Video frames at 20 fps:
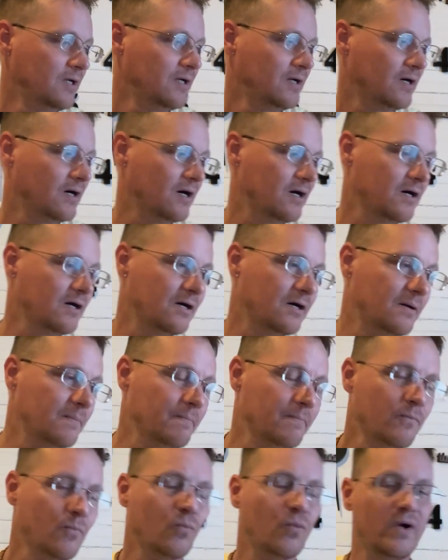um,
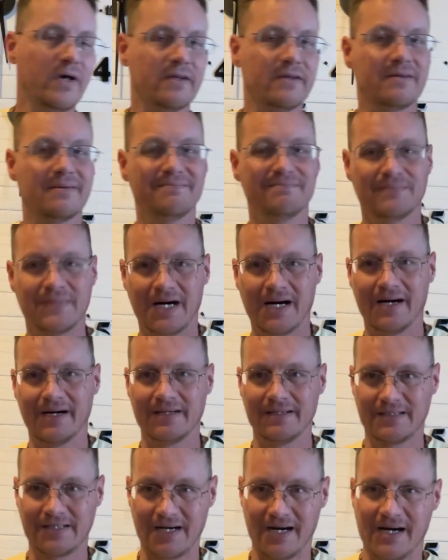with my
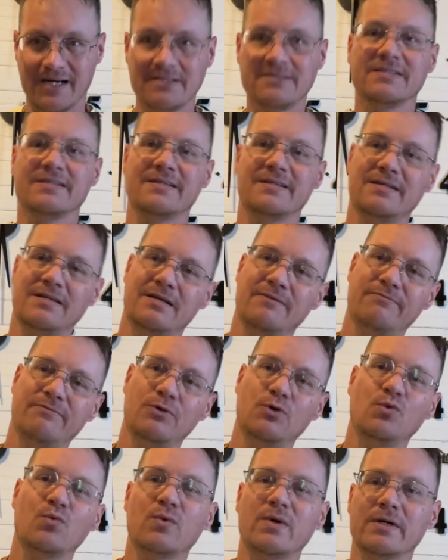content, if
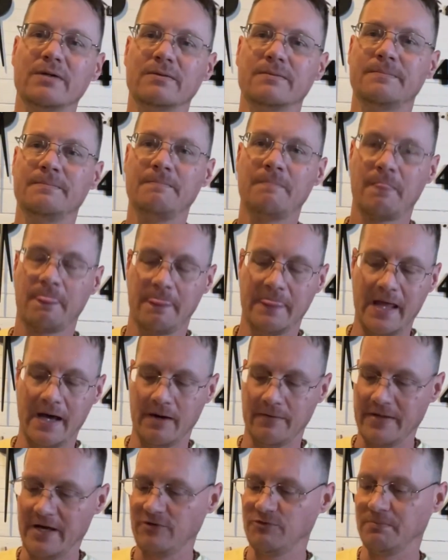you will. Now,
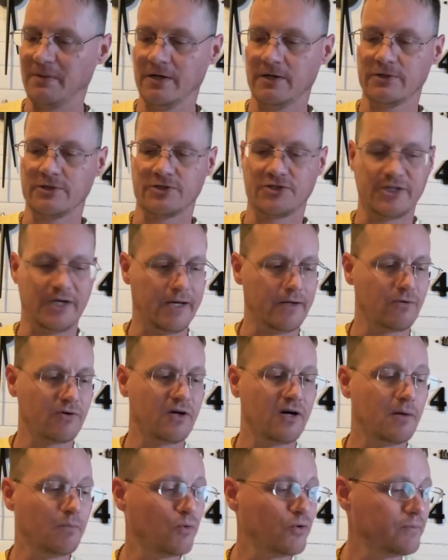that's my other channel,
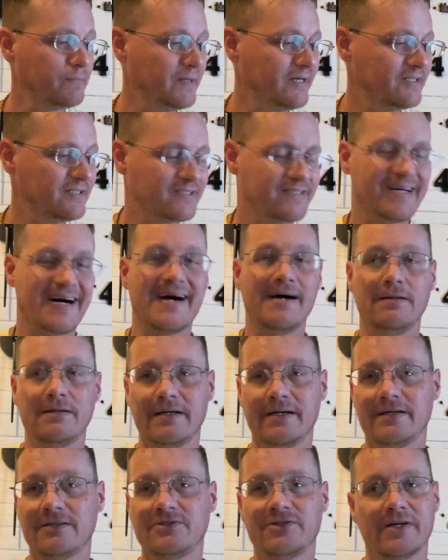Come With Me to
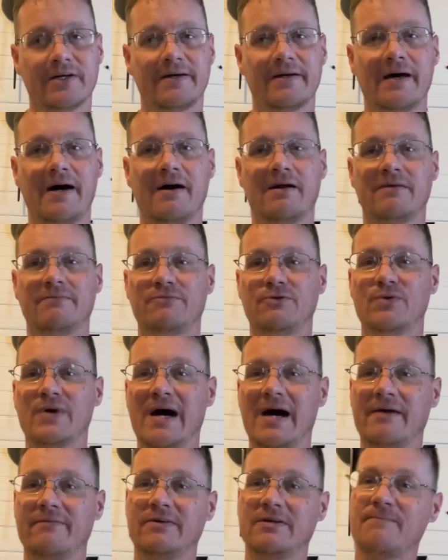Thailand. Check it out if you
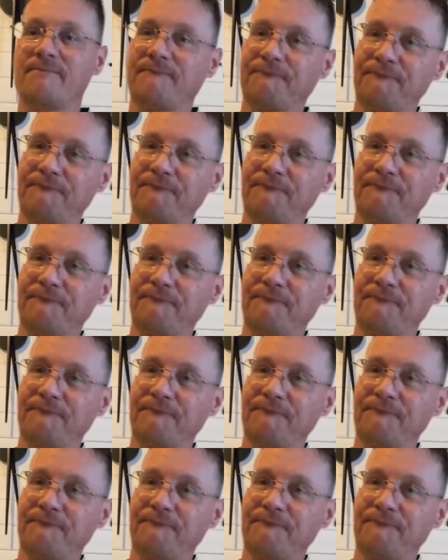haven't.